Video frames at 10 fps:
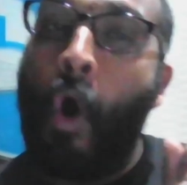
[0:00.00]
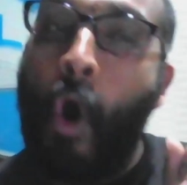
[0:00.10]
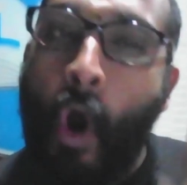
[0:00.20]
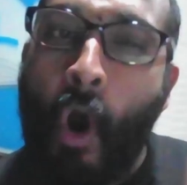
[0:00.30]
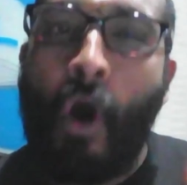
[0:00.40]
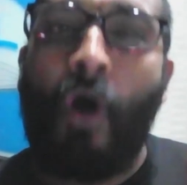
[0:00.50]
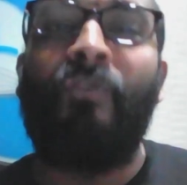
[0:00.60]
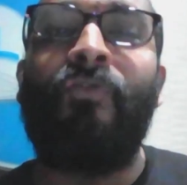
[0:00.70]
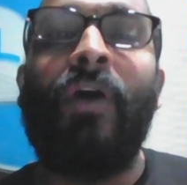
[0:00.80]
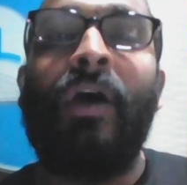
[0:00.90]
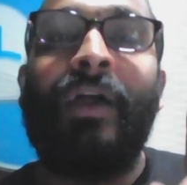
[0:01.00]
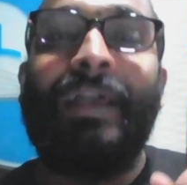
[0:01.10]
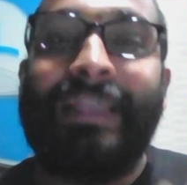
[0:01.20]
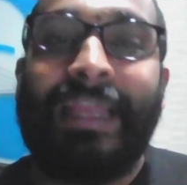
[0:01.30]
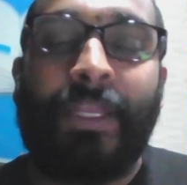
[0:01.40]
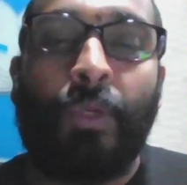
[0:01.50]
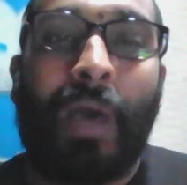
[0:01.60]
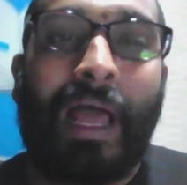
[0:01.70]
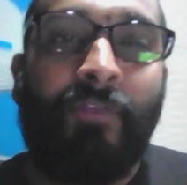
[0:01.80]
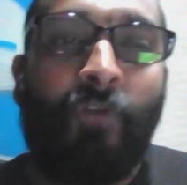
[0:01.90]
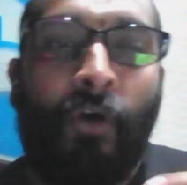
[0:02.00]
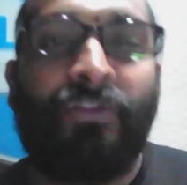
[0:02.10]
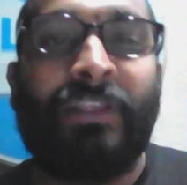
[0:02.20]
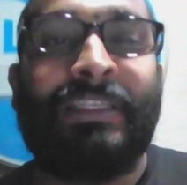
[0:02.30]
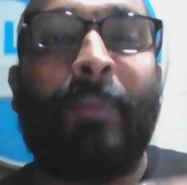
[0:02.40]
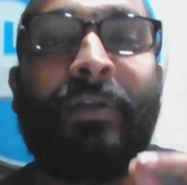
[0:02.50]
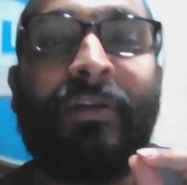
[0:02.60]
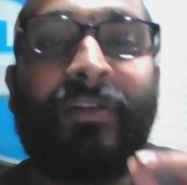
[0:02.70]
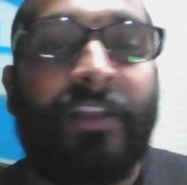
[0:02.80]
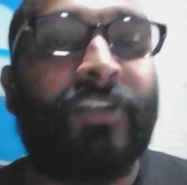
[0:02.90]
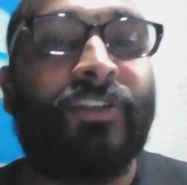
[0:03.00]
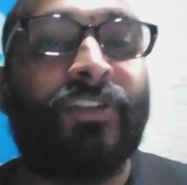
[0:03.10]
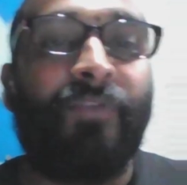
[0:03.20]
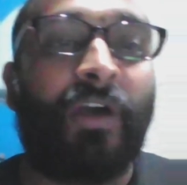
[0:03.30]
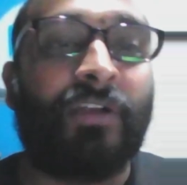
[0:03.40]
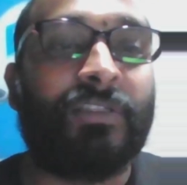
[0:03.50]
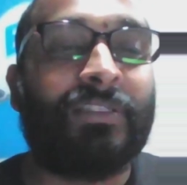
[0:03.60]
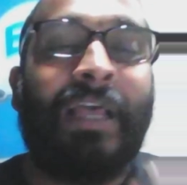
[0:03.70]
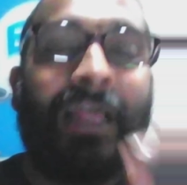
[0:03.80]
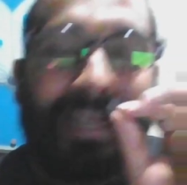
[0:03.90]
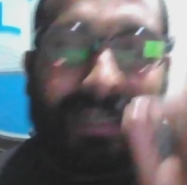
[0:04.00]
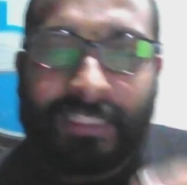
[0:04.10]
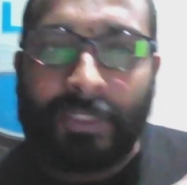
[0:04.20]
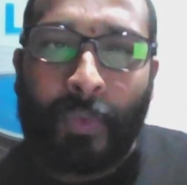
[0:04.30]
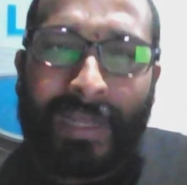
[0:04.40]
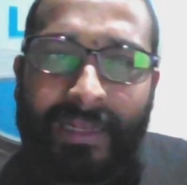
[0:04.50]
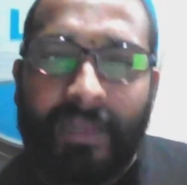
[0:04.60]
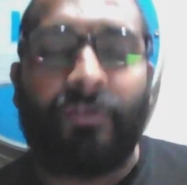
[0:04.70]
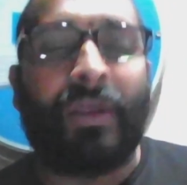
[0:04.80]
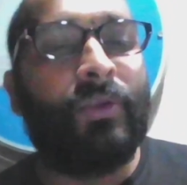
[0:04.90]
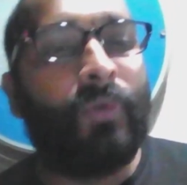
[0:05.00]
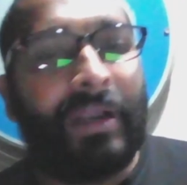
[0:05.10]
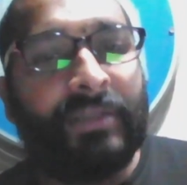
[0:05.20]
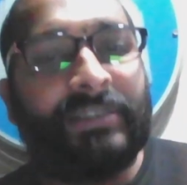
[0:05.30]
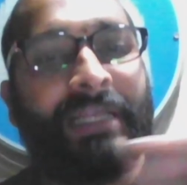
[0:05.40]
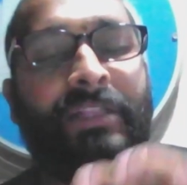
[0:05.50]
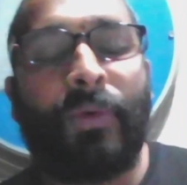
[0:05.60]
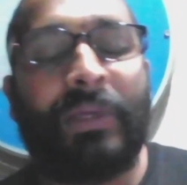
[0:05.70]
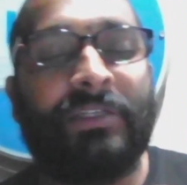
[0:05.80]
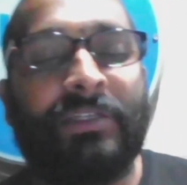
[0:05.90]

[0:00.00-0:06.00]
of grade 12 of the chapter relation and functions. Let us quickly try to understand the question,